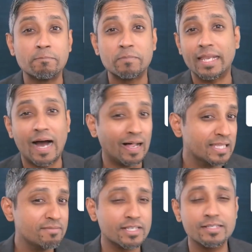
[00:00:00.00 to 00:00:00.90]
And I'll
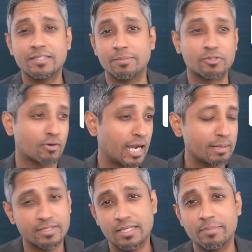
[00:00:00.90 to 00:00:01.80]
even
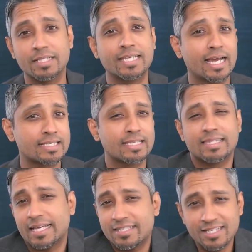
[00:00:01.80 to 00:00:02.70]
subscribe to some of the texts and
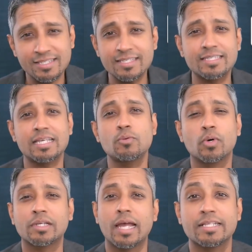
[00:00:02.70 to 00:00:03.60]
things just to see
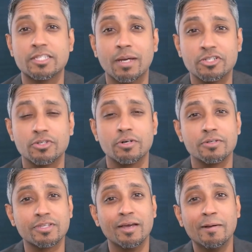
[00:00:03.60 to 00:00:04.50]
what kind of
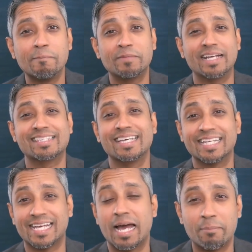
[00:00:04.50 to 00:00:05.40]
specials that's going
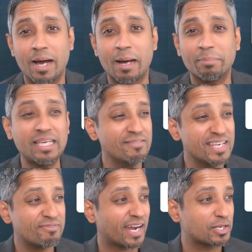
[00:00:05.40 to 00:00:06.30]
to come up, even
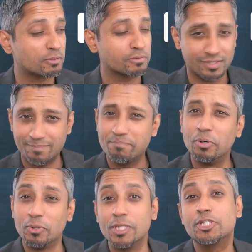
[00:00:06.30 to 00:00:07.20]
if I don't
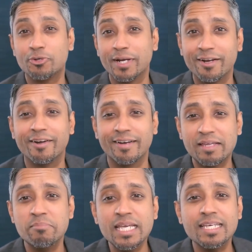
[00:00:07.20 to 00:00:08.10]
pull the trigger
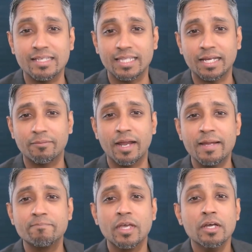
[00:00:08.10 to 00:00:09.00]
immediately,
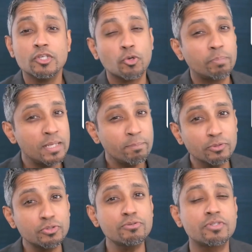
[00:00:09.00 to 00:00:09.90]
right? So people
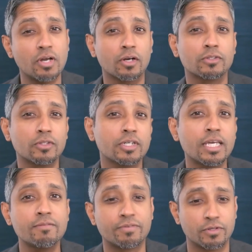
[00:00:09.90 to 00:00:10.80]
do start
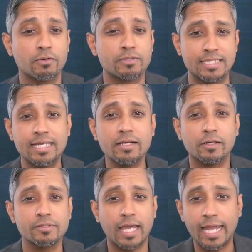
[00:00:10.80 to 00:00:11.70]
looking for those
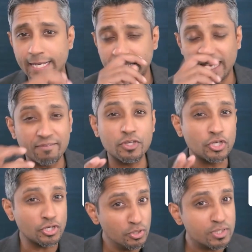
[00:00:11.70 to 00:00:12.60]
deals. And if
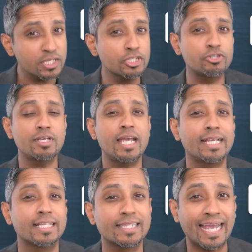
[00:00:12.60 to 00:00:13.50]
you could
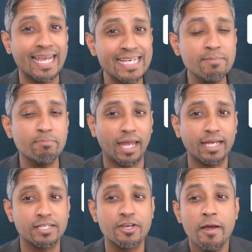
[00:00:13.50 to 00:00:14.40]
create a landing
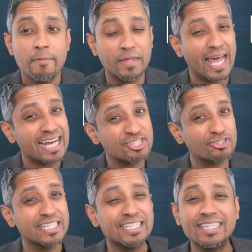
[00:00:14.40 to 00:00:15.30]
page that
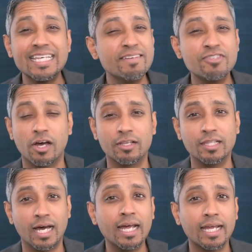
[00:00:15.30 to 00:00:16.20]
actually lives
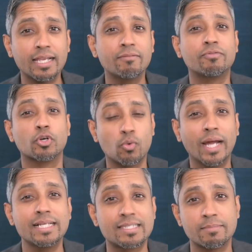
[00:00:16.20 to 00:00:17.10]
online for
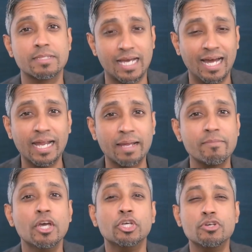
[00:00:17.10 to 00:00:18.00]
quite some time,
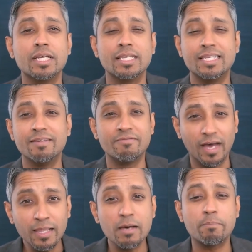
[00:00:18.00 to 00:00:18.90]
you can
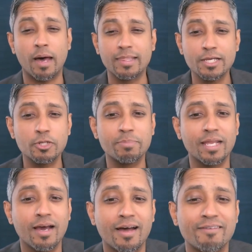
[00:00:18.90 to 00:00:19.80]
develop a little
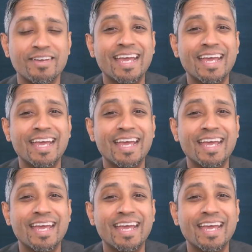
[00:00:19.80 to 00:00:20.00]
bit of